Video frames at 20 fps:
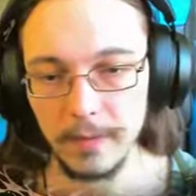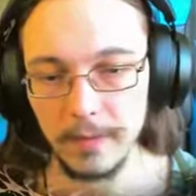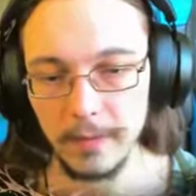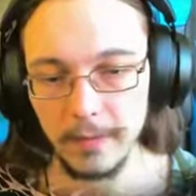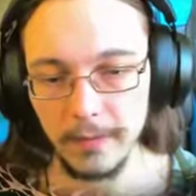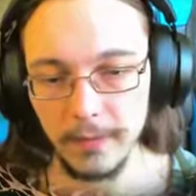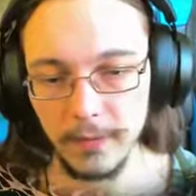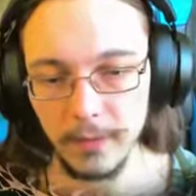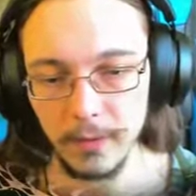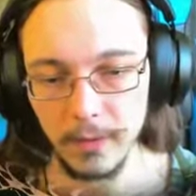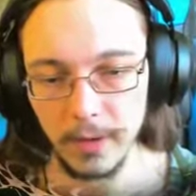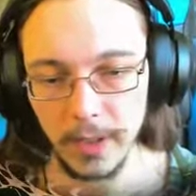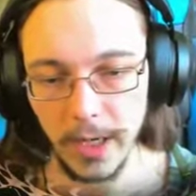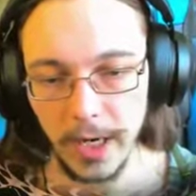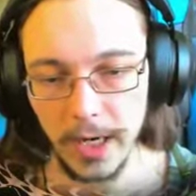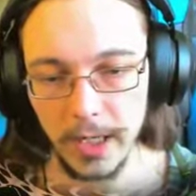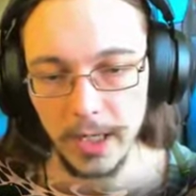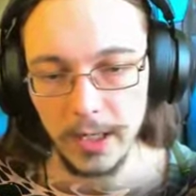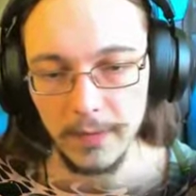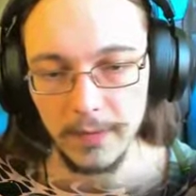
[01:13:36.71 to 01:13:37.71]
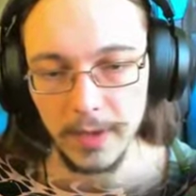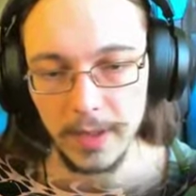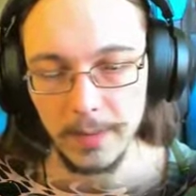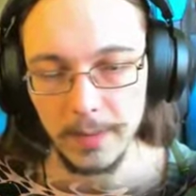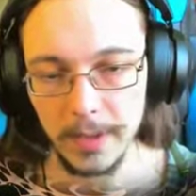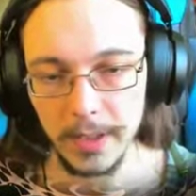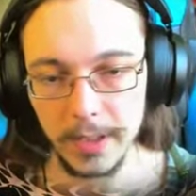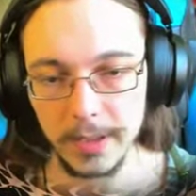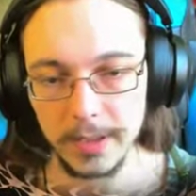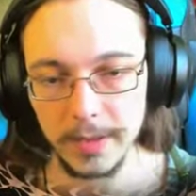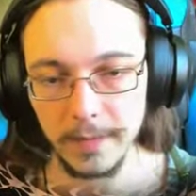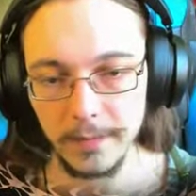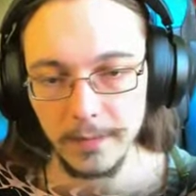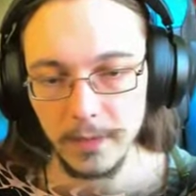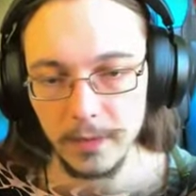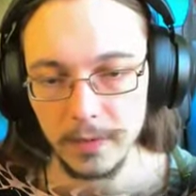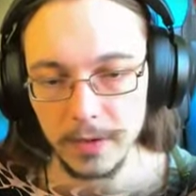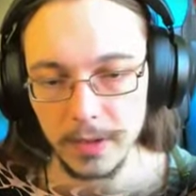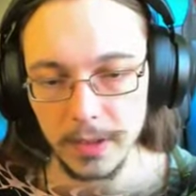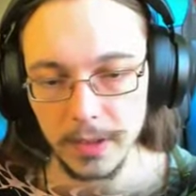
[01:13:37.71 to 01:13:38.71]
for any of it, but it's
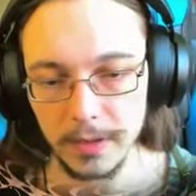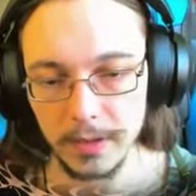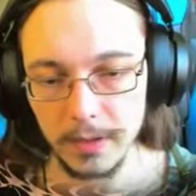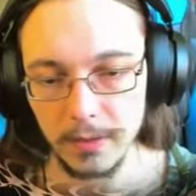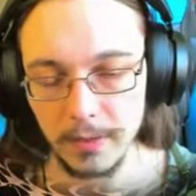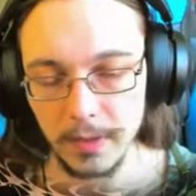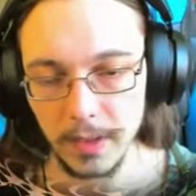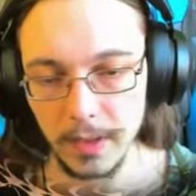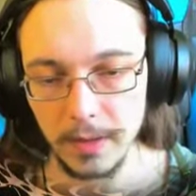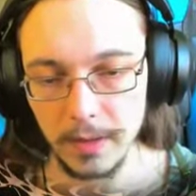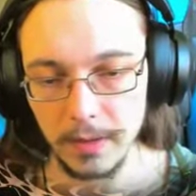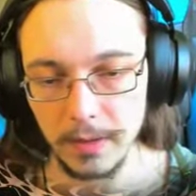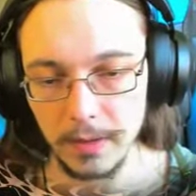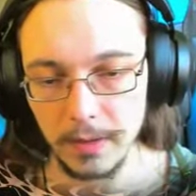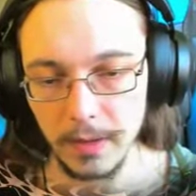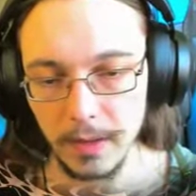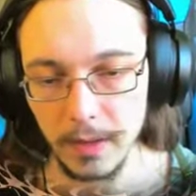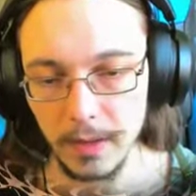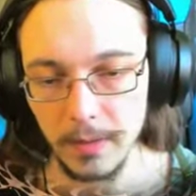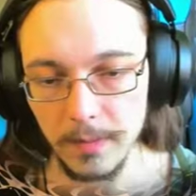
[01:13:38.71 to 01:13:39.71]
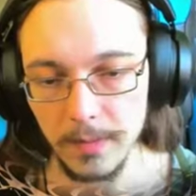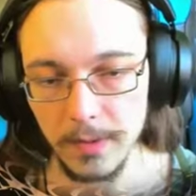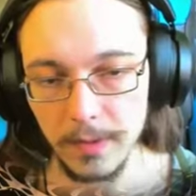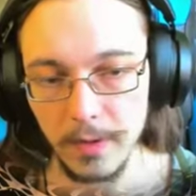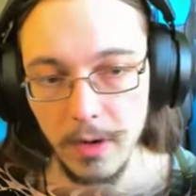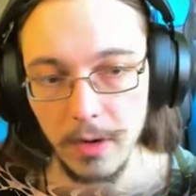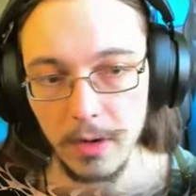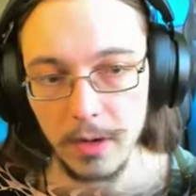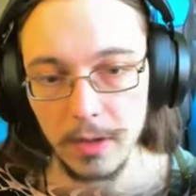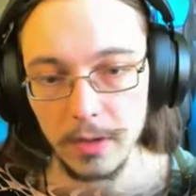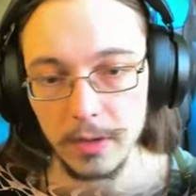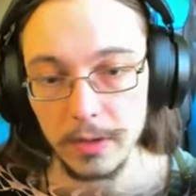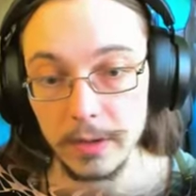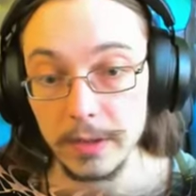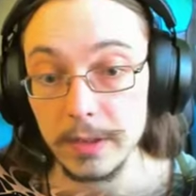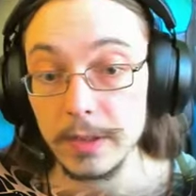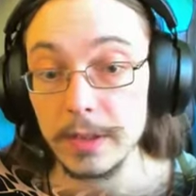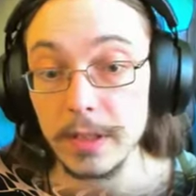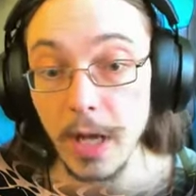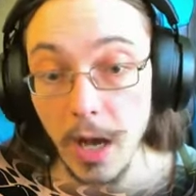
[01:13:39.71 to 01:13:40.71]
unfortunate too that um, there are
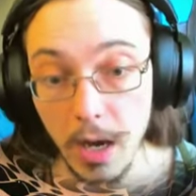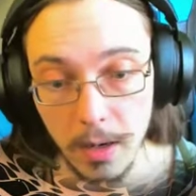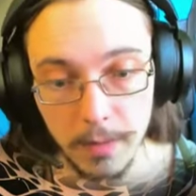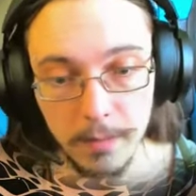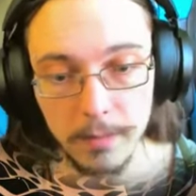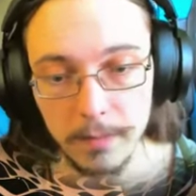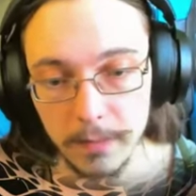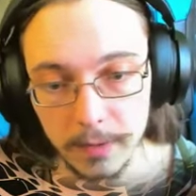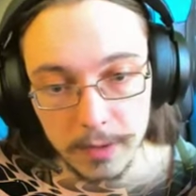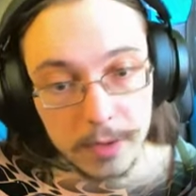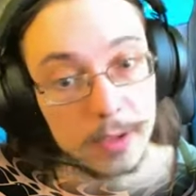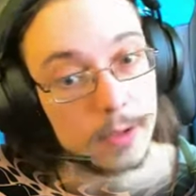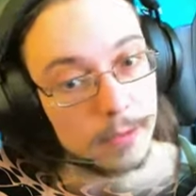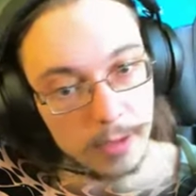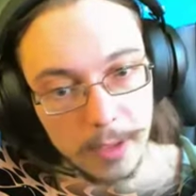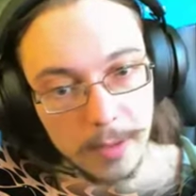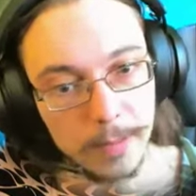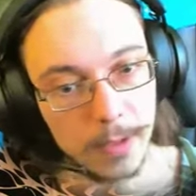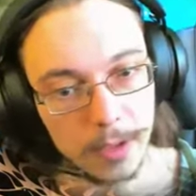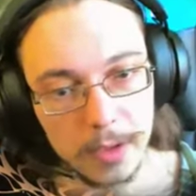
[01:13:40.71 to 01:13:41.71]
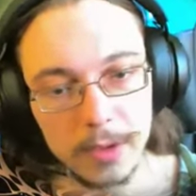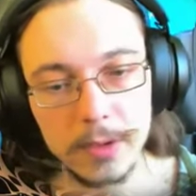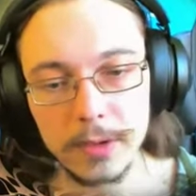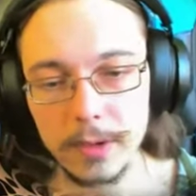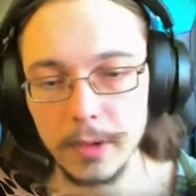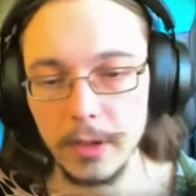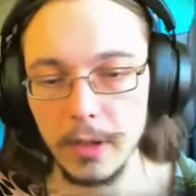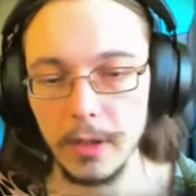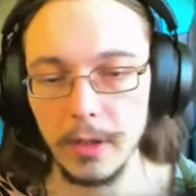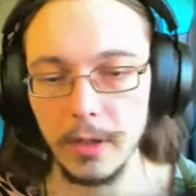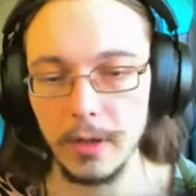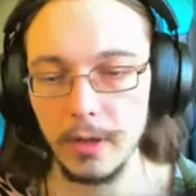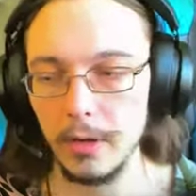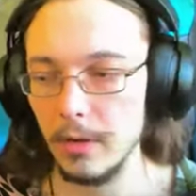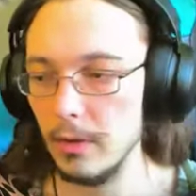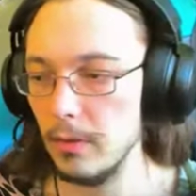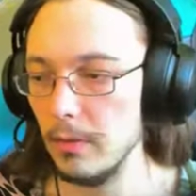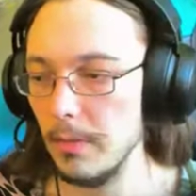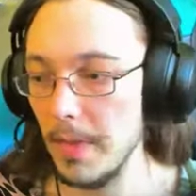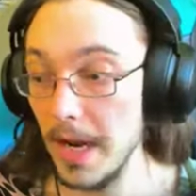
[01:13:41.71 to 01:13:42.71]
some streamers
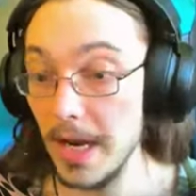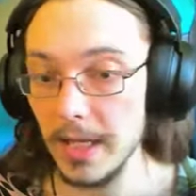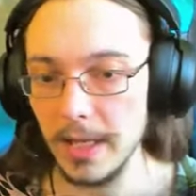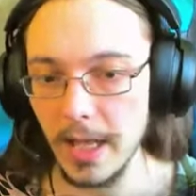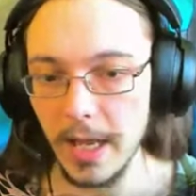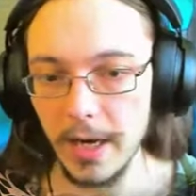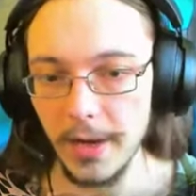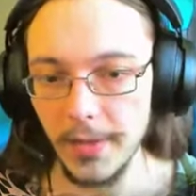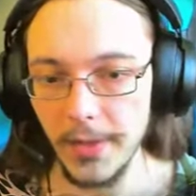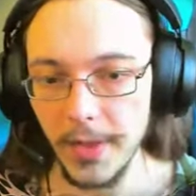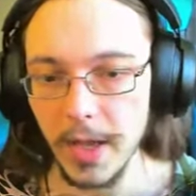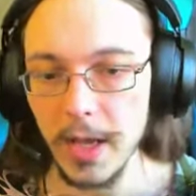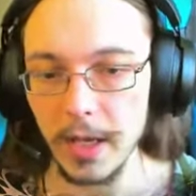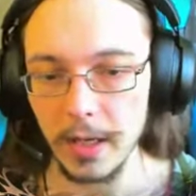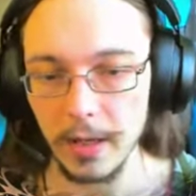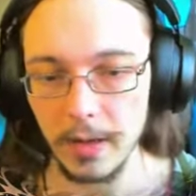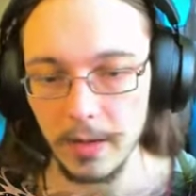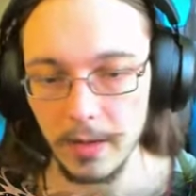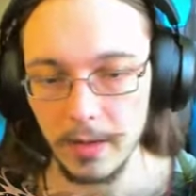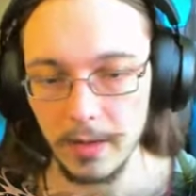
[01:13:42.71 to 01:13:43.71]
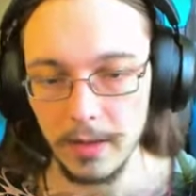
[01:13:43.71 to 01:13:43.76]
who made that a thing.